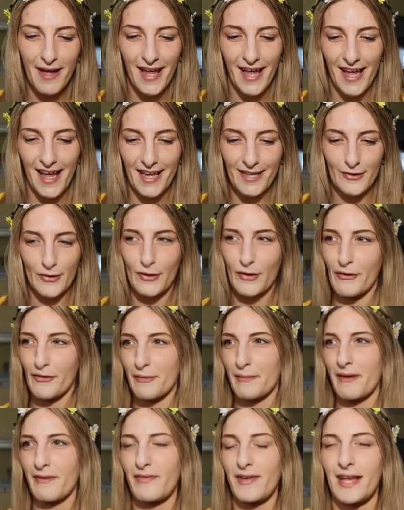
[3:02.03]
my hand all
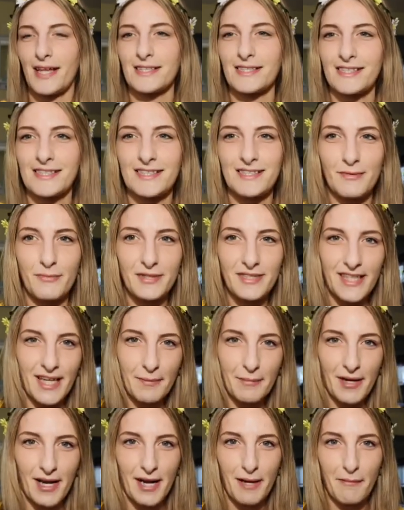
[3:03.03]
over my face. Did we
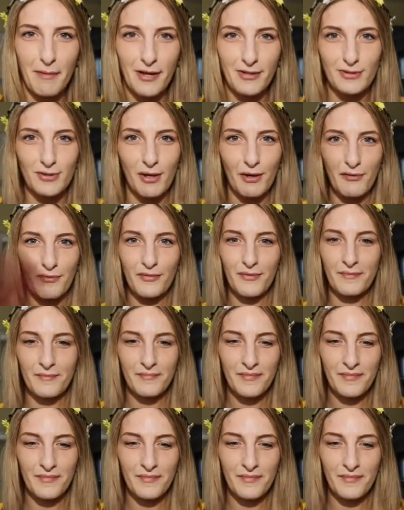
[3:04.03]
take my eyebrows off?